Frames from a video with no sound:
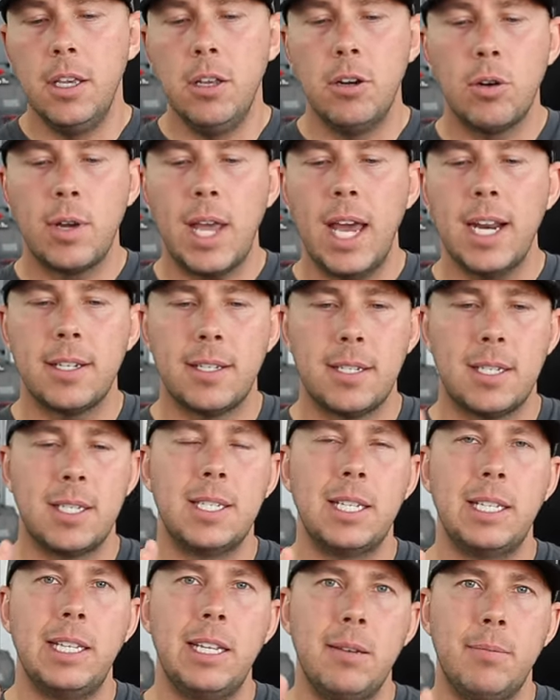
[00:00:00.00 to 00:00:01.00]
of
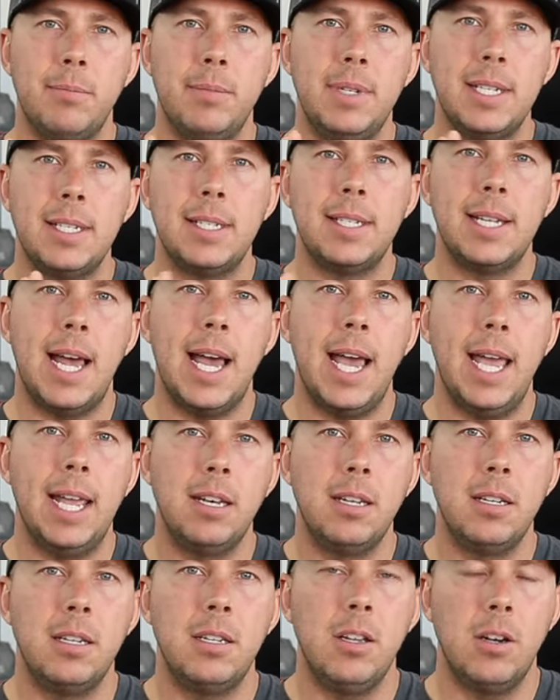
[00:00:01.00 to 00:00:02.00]
slim
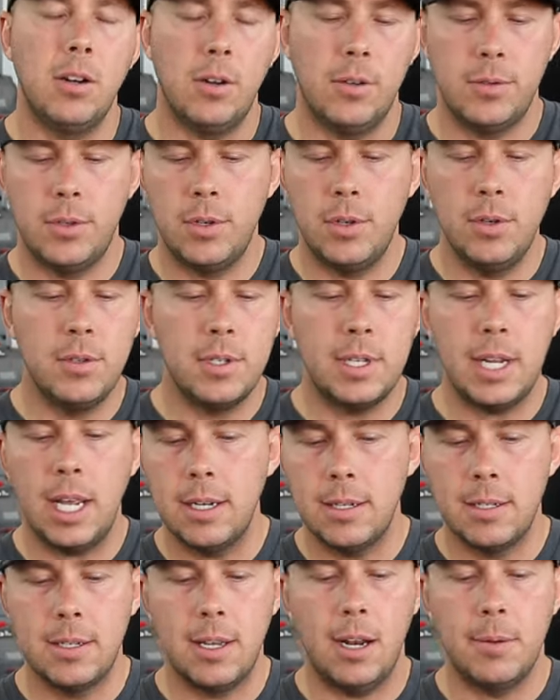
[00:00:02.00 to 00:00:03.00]
designed, you know,
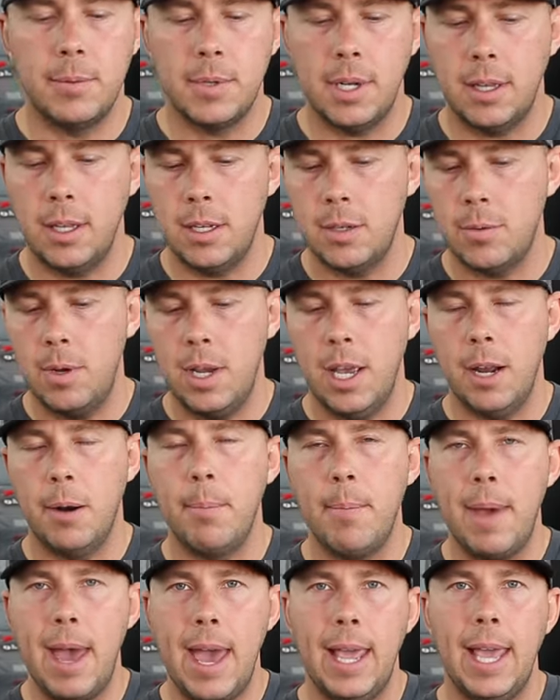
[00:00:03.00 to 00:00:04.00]
two-stage setups like this where you got a
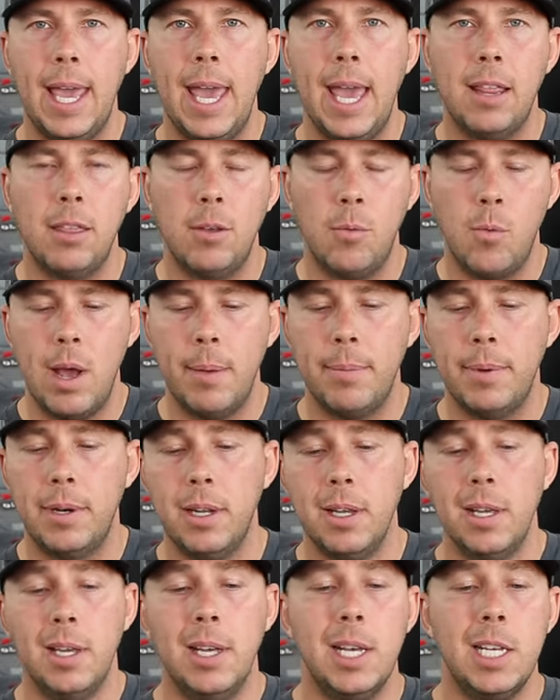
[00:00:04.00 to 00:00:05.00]
mag and the weapon,
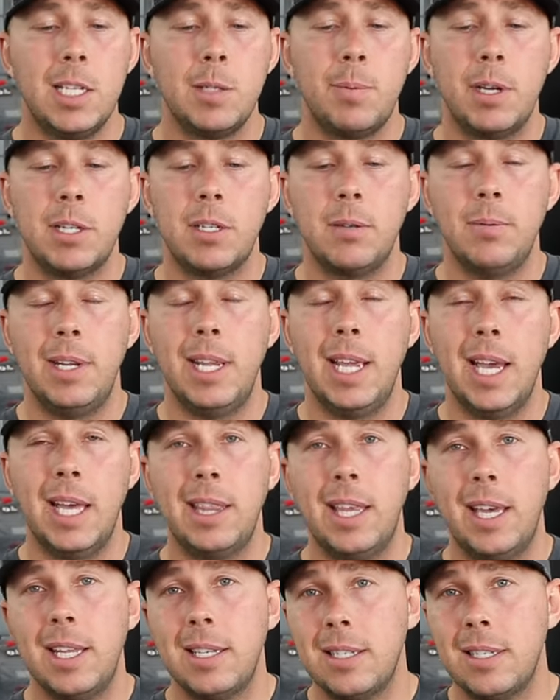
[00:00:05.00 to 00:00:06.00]
especially when you got
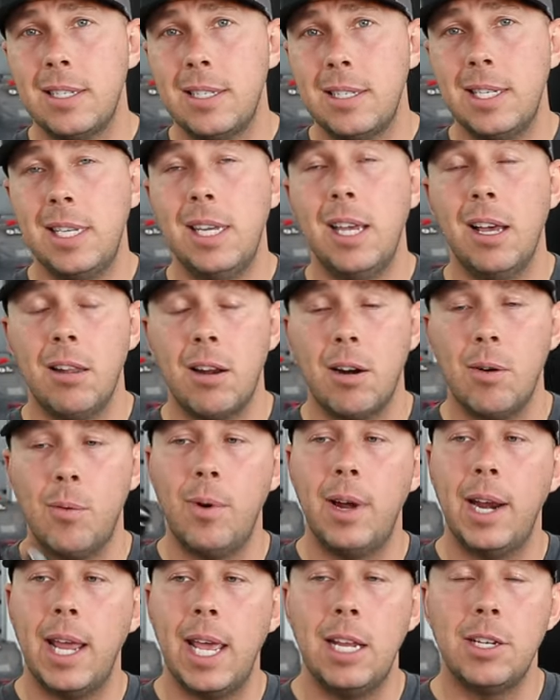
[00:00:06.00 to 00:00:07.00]
that
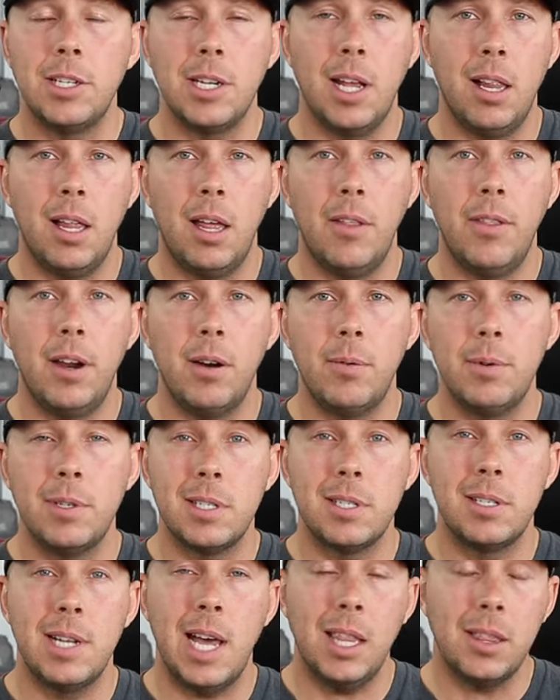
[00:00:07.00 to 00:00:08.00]
TLR1HL on there, which
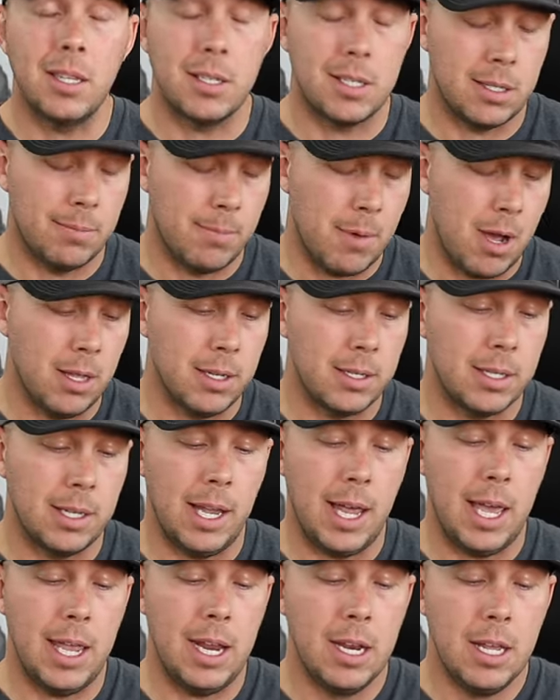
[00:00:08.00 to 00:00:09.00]
is not the smallest
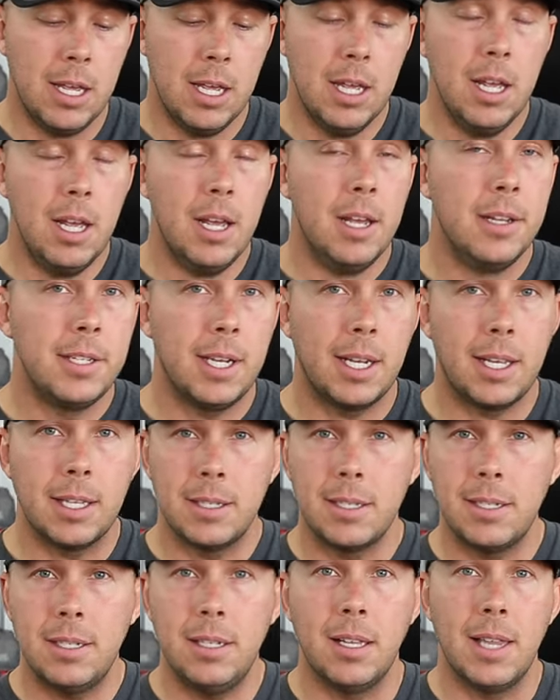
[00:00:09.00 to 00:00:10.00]
light to
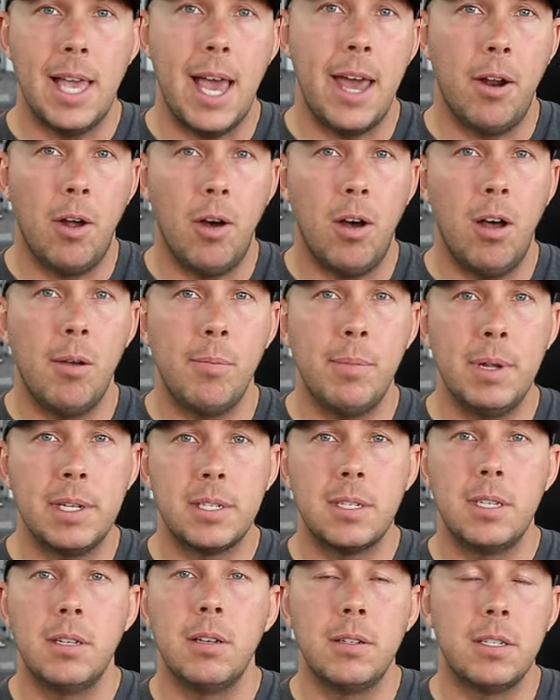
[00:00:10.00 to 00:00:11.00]
conceal at all, but
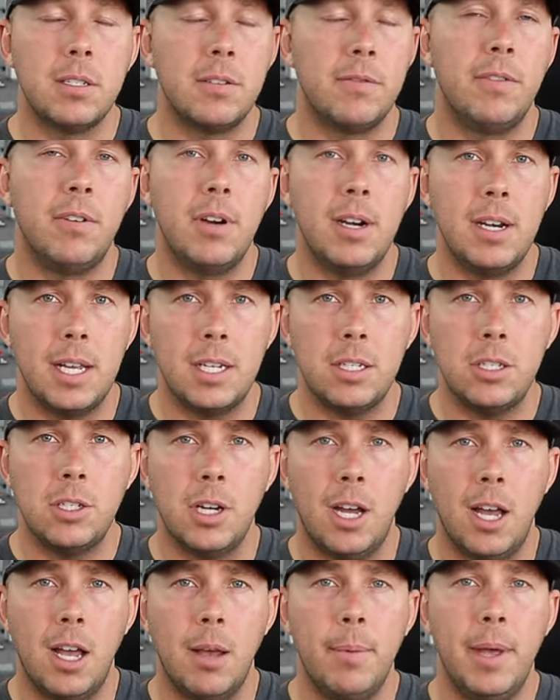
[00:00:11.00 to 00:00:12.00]
still does a very nice
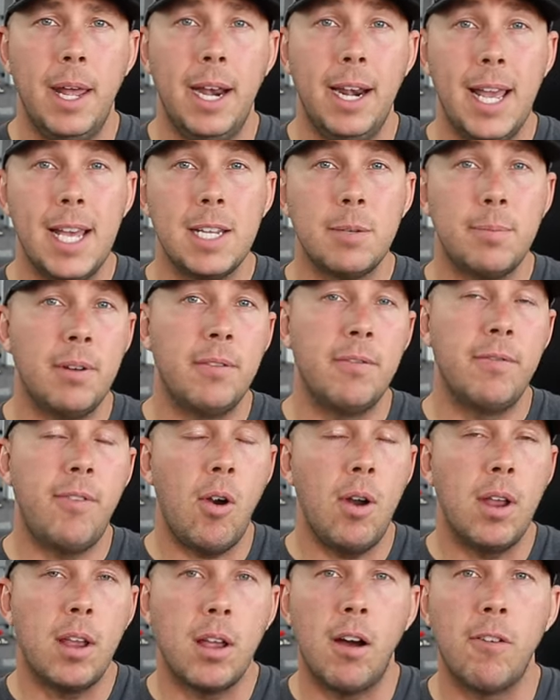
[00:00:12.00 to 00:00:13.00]
job, and it has been
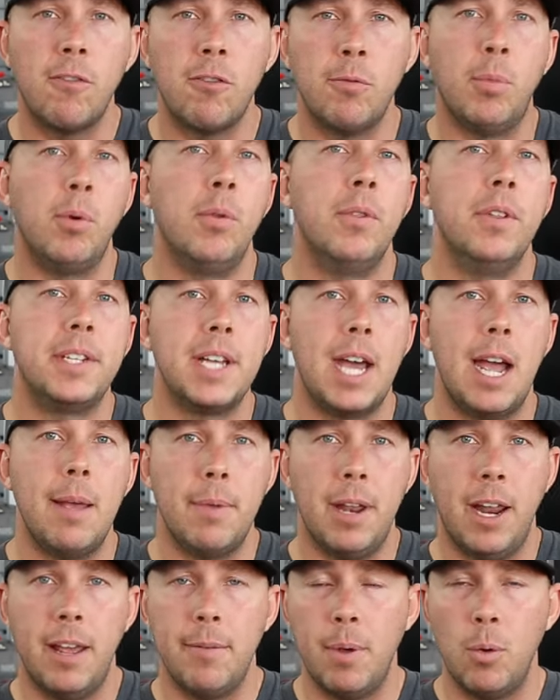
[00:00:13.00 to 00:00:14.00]
very comfortable the time
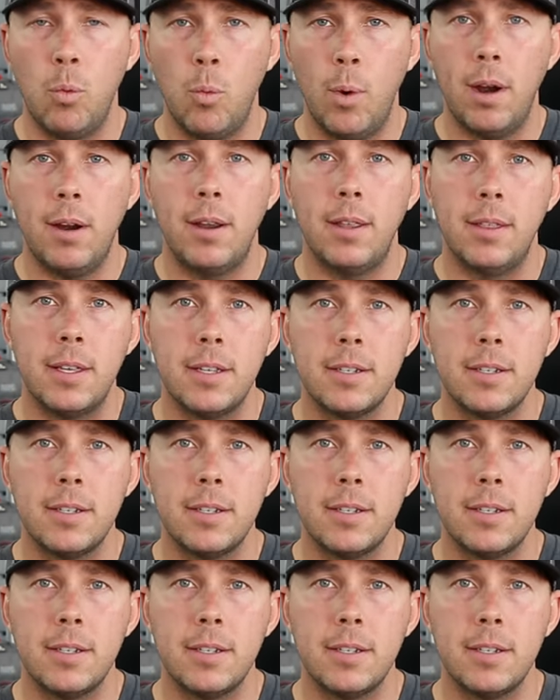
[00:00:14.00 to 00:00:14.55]
that I've been wearing